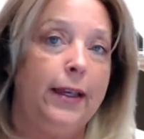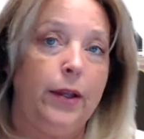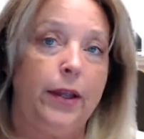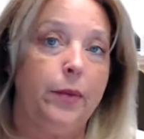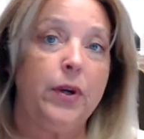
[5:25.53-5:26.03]

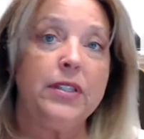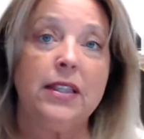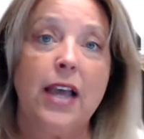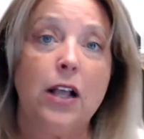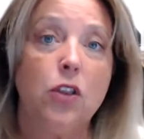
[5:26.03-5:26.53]
It
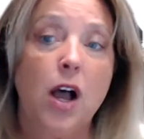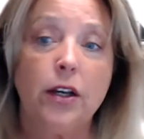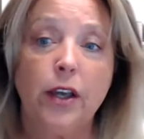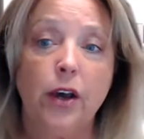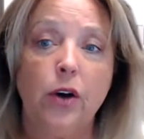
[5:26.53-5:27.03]
wasn't that
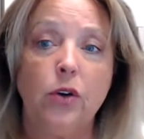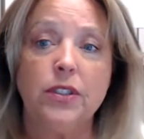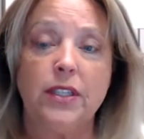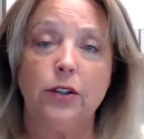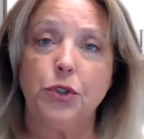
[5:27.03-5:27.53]
long ago,
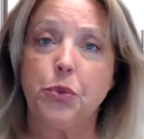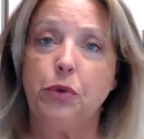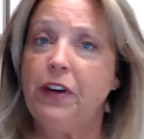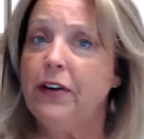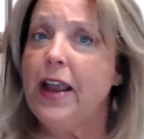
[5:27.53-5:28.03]
sellers were
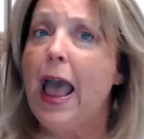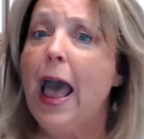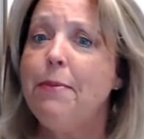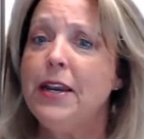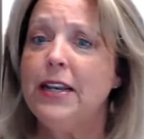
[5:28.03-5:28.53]
very
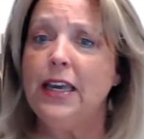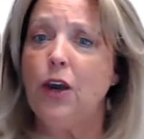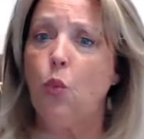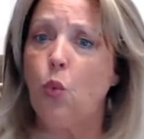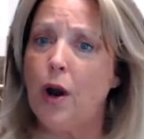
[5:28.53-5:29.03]
happy to
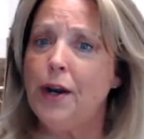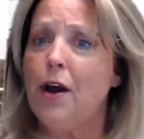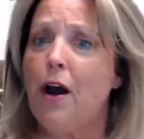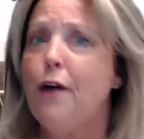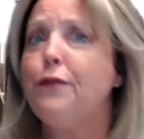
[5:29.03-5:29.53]
get one
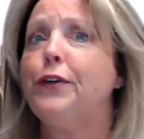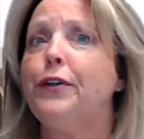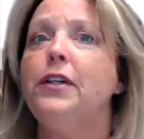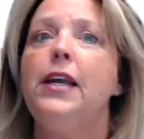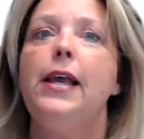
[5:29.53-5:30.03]

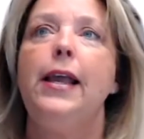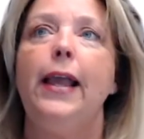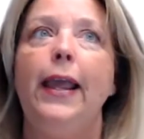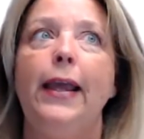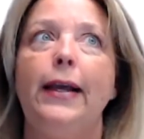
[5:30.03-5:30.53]
offer,
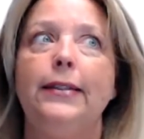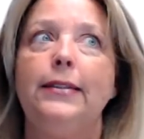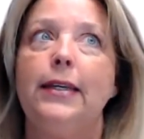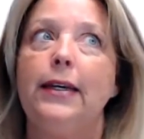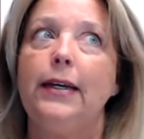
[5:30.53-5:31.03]

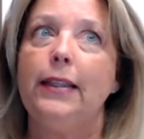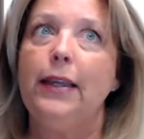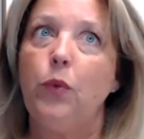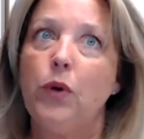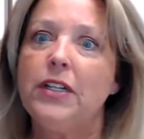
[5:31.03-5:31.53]
and
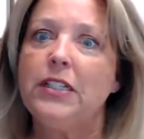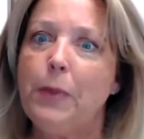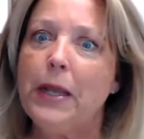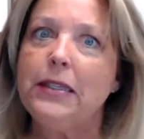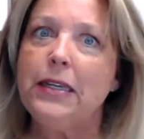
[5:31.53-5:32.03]
they weren't
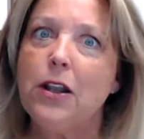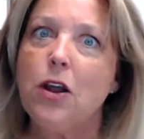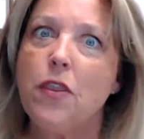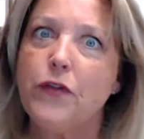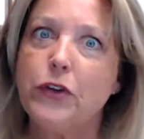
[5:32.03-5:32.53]
expecting it
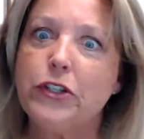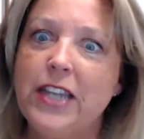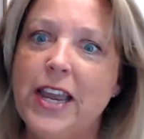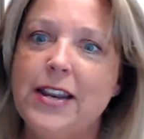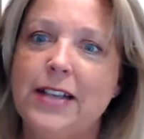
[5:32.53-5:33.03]
on the first
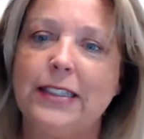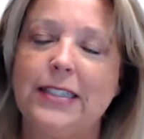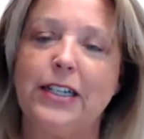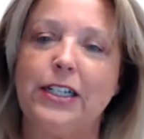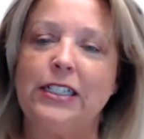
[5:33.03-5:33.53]
day
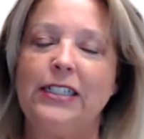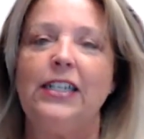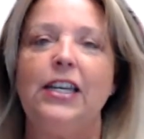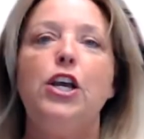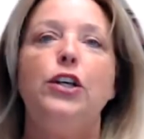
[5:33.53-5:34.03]

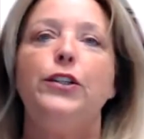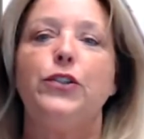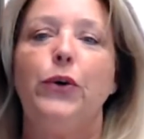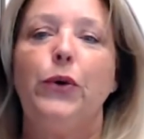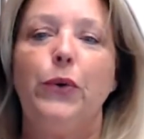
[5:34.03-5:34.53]
necessarily.
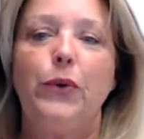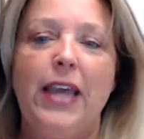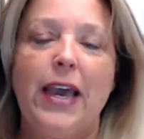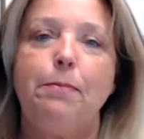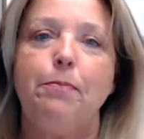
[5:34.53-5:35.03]
So
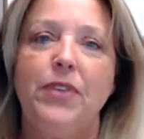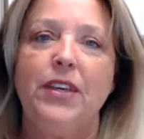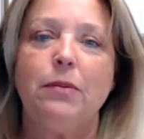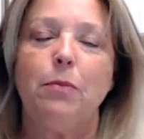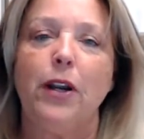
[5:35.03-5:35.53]
yep,
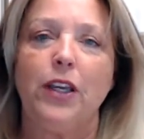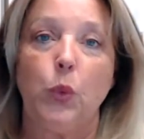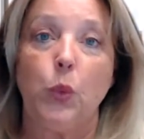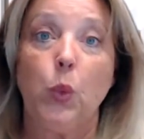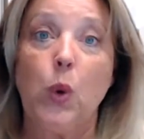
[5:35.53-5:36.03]
this market
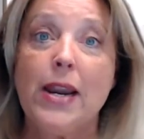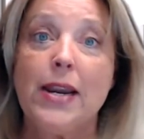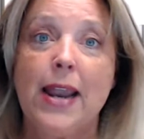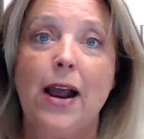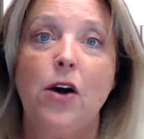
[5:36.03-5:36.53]
right
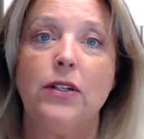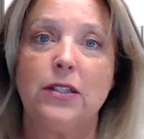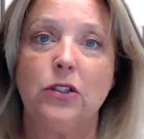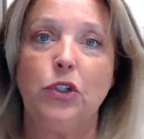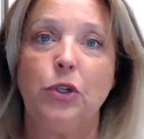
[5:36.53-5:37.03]
now
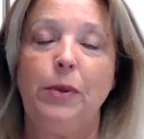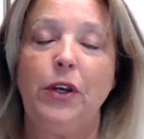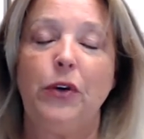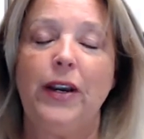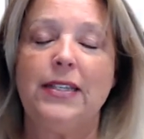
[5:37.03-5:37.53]
is a little bit
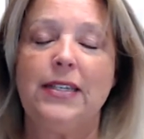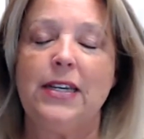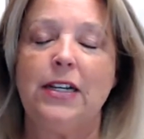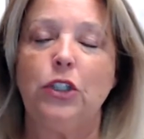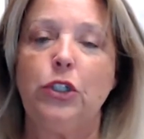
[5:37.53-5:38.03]
crazy
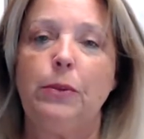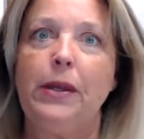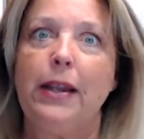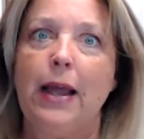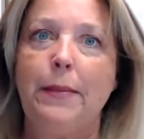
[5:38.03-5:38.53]
and a little
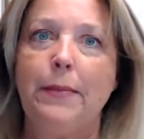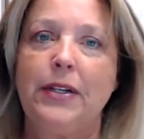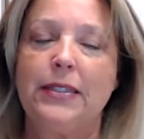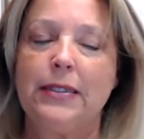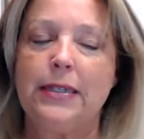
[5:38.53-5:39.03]
bit
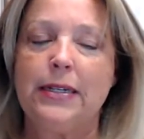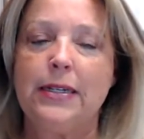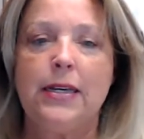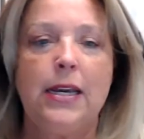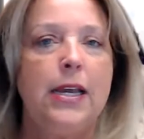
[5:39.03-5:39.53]
unprecedented,
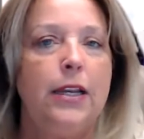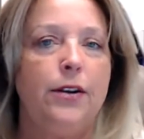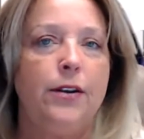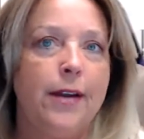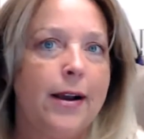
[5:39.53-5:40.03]

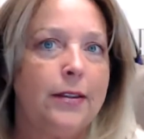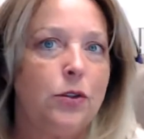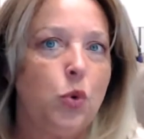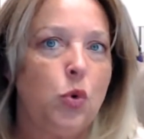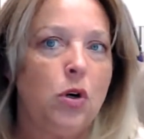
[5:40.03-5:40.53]
not the
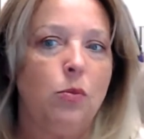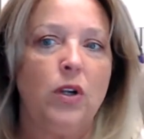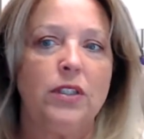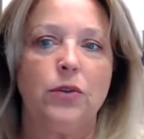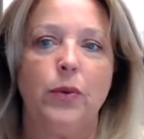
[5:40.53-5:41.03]
norm
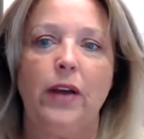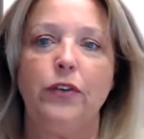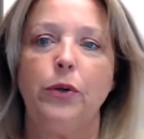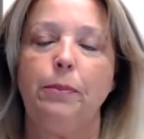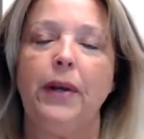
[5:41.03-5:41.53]

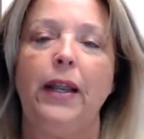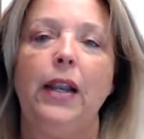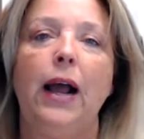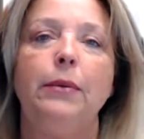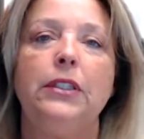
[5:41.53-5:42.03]
whatsoever, but
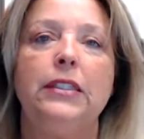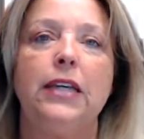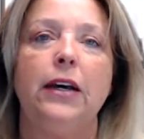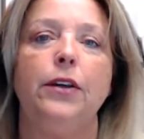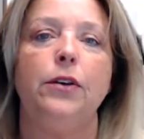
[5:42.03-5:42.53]
I'm going to
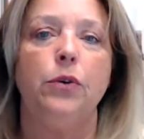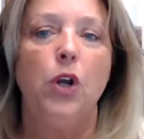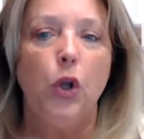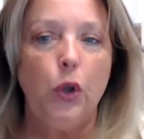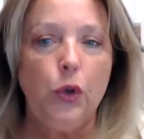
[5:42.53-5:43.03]
tell you,
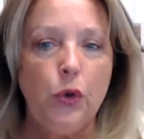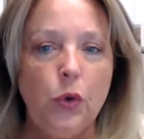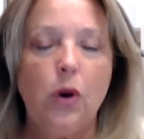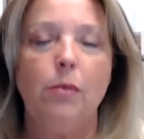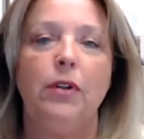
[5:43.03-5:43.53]

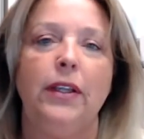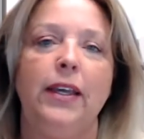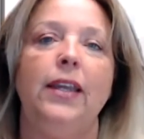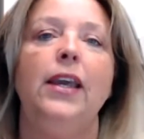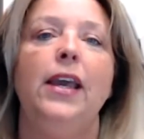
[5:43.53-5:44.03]

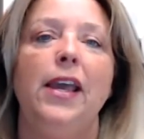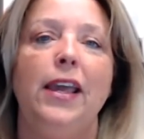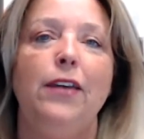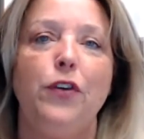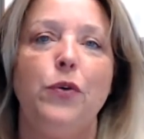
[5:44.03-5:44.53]
normally,
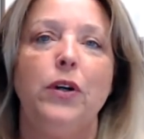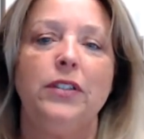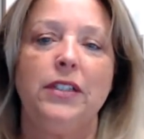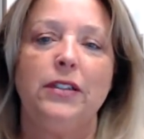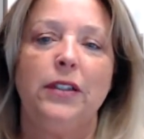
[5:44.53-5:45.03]
if you are
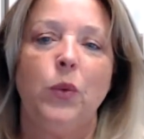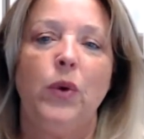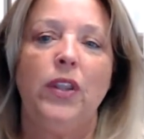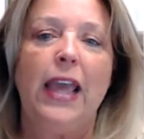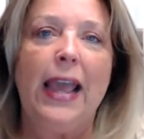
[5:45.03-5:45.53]
dealing
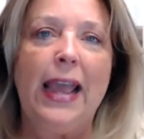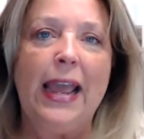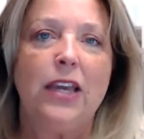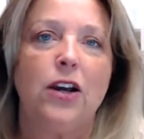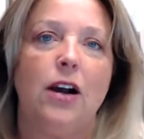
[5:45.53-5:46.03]
with
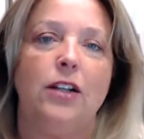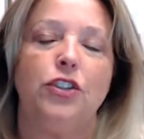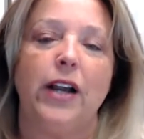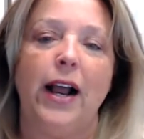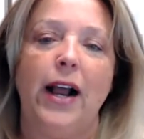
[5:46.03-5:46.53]
a
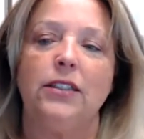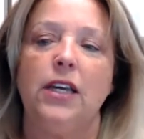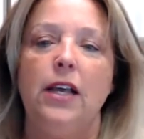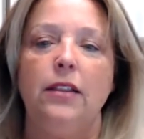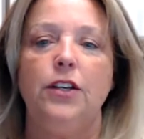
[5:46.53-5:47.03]
contract,
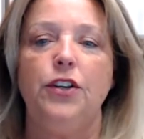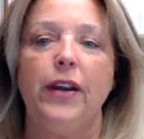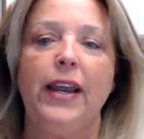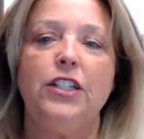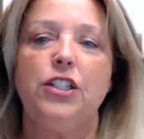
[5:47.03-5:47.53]
then your
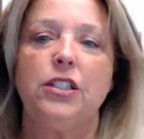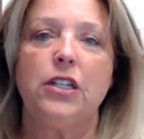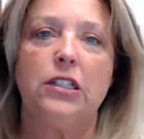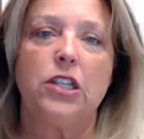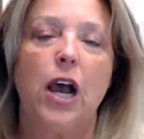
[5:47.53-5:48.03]
agent's
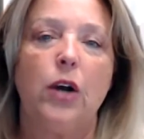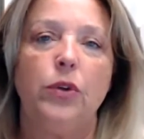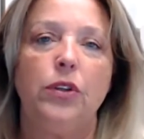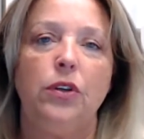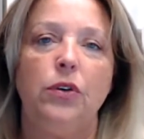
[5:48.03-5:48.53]
going to talk
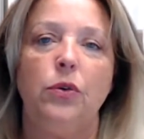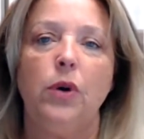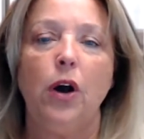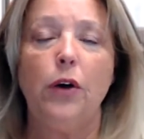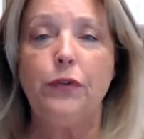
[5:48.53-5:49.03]
with you.
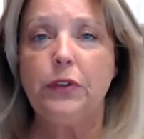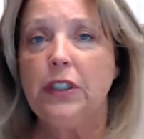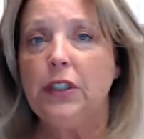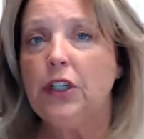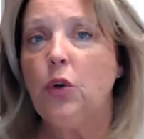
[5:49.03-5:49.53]
Hopefully,
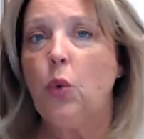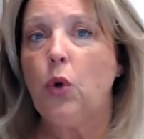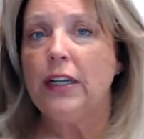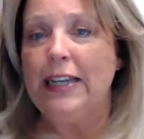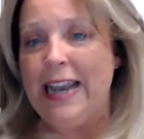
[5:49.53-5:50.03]
they're going to
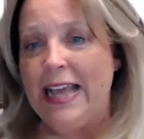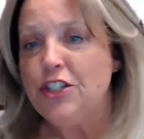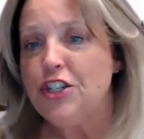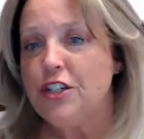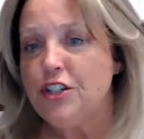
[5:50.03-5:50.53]
work a net
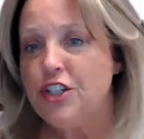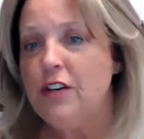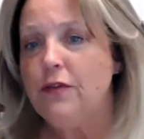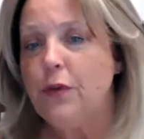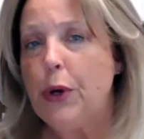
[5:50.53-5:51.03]

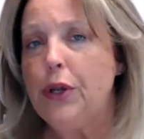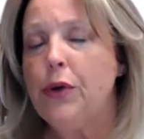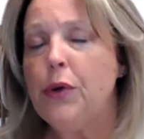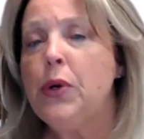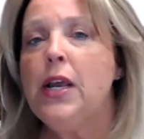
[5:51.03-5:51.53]
sheet for
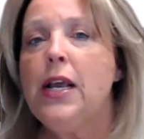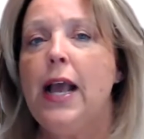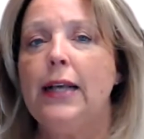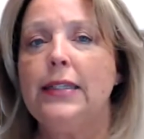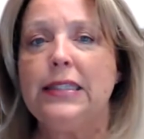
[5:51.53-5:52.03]
you.
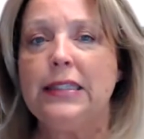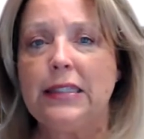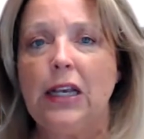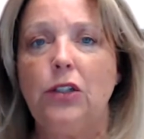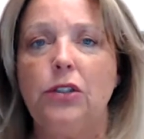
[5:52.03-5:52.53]
As the
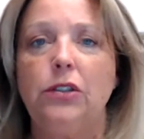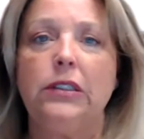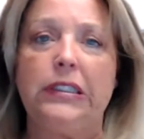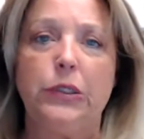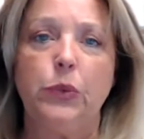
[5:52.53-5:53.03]
seller,
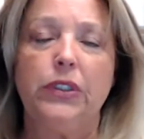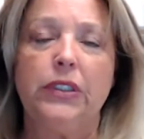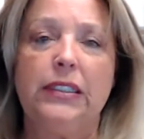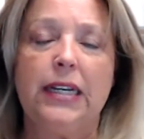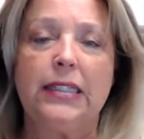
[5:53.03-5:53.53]
it
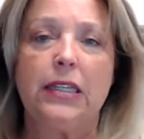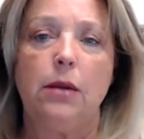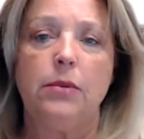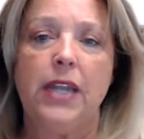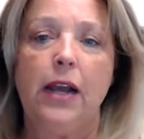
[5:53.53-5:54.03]
really does
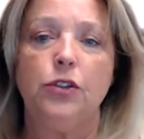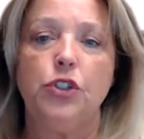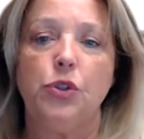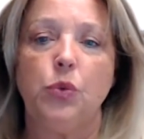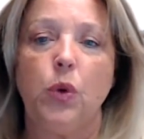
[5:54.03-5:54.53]
come down
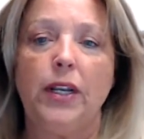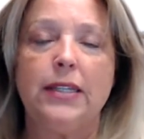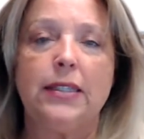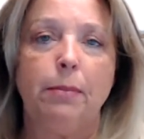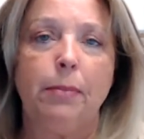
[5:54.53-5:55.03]
to what
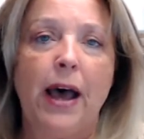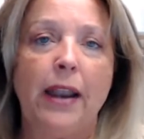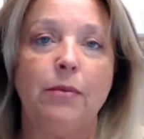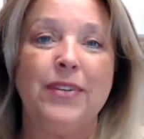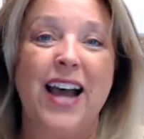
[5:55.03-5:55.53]
is the
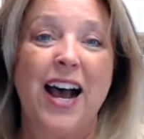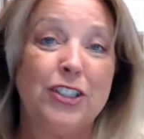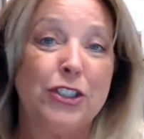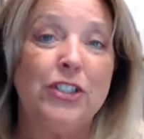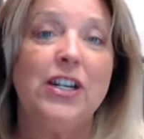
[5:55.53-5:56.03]
bottom
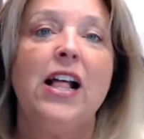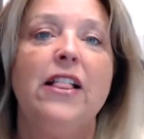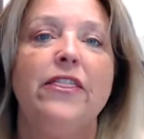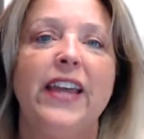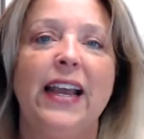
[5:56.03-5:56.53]
dollar
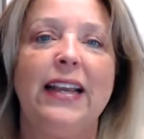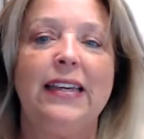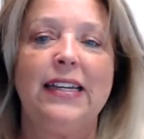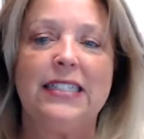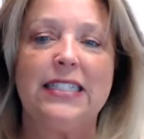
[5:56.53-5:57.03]
that I
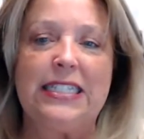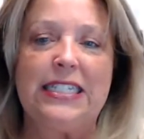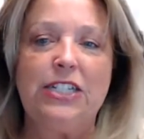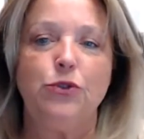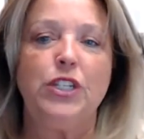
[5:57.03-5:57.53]
get
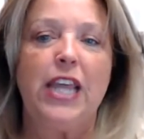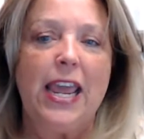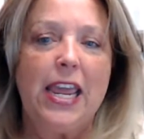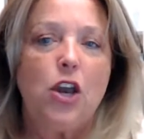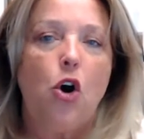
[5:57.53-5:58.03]
to
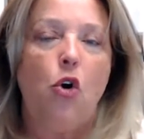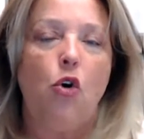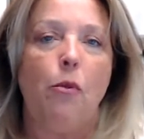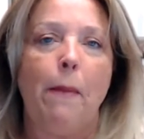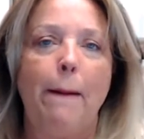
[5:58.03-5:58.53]
take
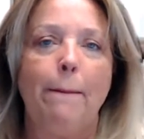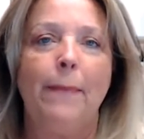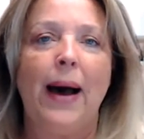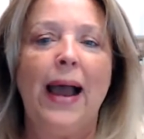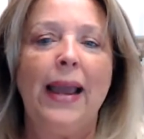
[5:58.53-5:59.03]
home,
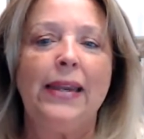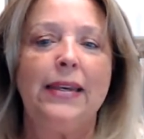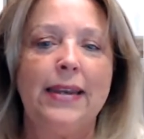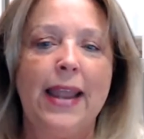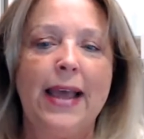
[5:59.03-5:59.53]
my
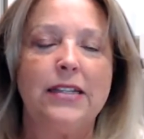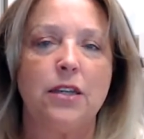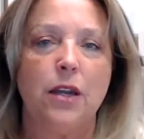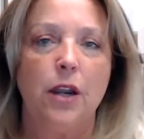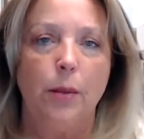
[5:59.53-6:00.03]
net
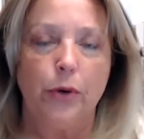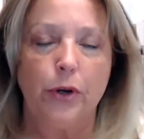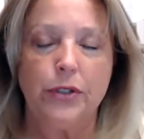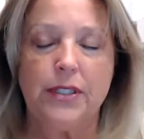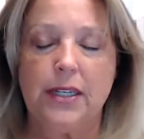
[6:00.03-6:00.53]

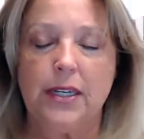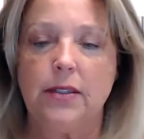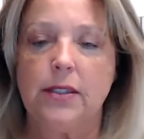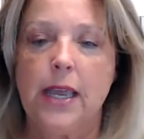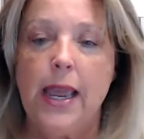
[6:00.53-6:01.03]
proceeds.